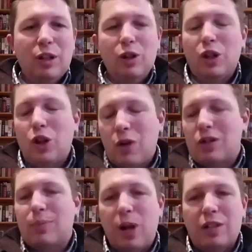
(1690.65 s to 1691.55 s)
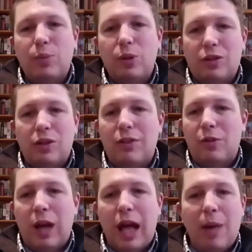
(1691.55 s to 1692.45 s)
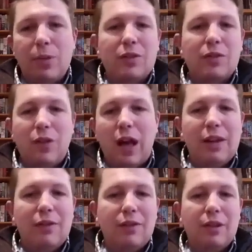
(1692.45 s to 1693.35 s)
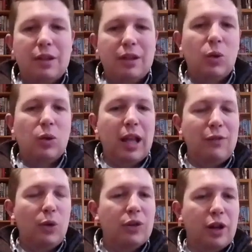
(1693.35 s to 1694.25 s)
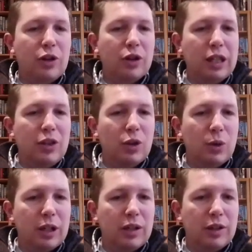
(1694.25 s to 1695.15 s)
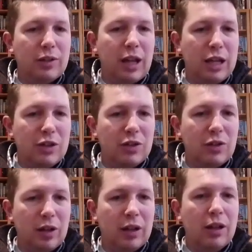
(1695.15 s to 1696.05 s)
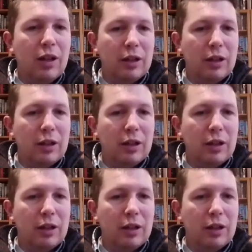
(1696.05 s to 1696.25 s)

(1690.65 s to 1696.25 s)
look, you're not responsible necessarily for what happens 5 levels underneath you in this agency.